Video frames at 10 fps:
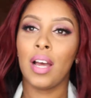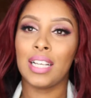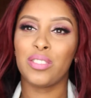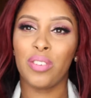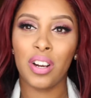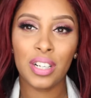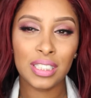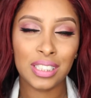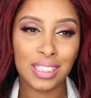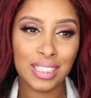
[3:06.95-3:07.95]
As far
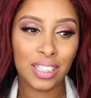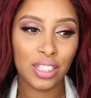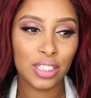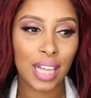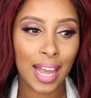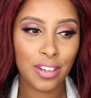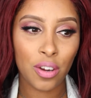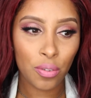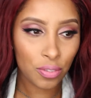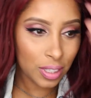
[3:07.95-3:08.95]
as concealers, I
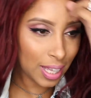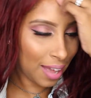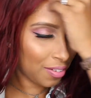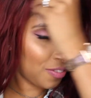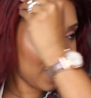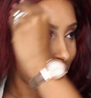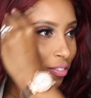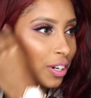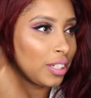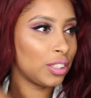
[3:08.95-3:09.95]
don't really have a
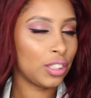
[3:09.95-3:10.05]
favorite.